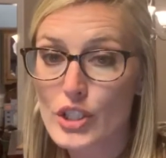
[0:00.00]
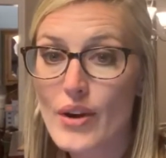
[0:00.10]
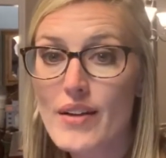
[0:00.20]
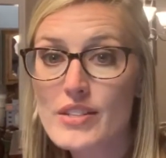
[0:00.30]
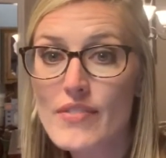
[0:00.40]
You
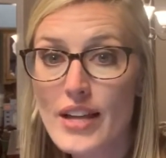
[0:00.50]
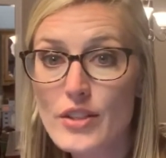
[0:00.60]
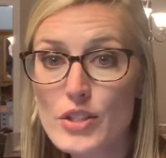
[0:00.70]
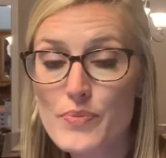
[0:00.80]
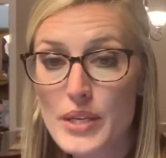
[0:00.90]
have to find
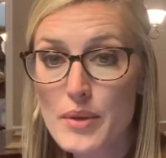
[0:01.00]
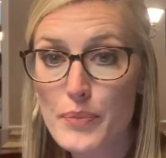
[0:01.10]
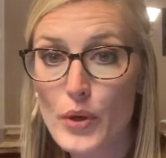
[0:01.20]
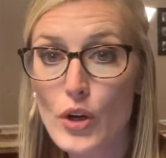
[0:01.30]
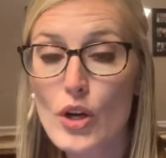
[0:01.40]
those
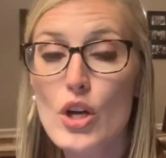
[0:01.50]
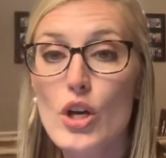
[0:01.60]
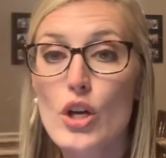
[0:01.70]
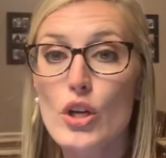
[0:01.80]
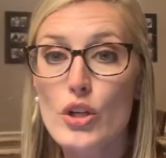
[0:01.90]
people
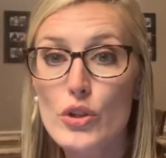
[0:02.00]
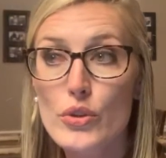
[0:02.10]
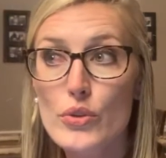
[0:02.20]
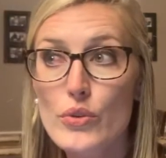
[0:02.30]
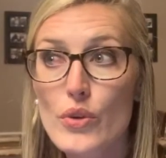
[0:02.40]

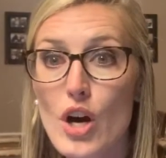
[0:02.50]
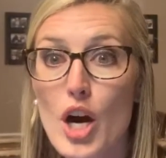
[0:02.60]
who